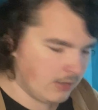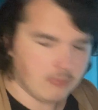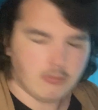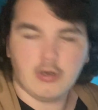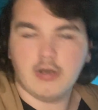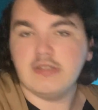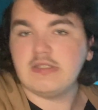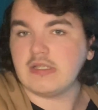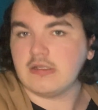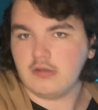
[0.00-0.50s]

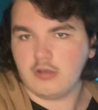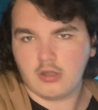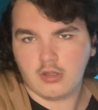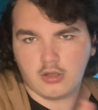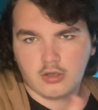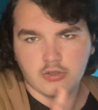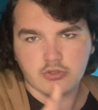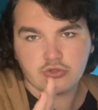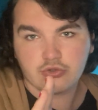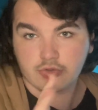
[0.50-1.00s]
Well, it's a
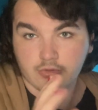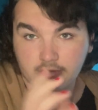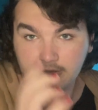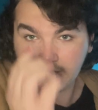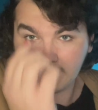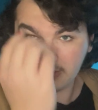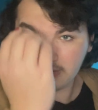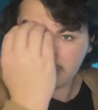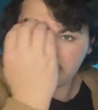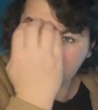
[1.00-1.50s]
long
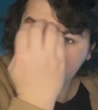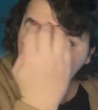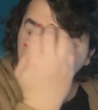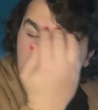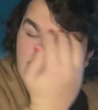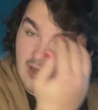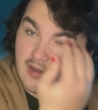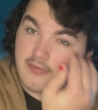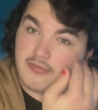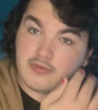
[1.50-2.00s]
story I
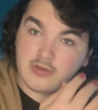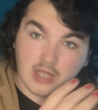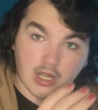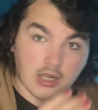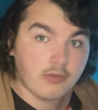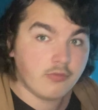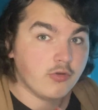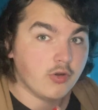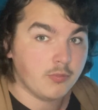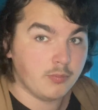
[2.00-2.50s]
think I've
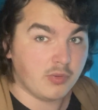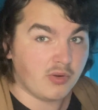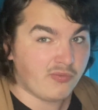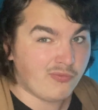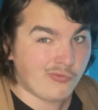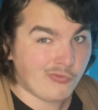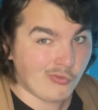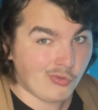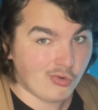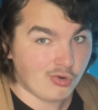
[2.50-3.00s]
covered
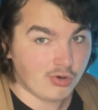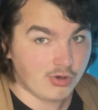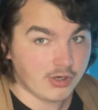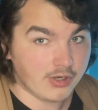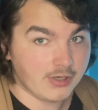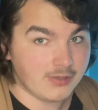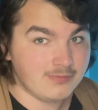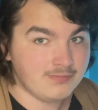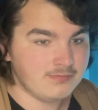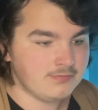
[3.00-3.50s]

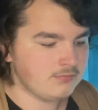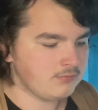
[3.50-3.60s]
before.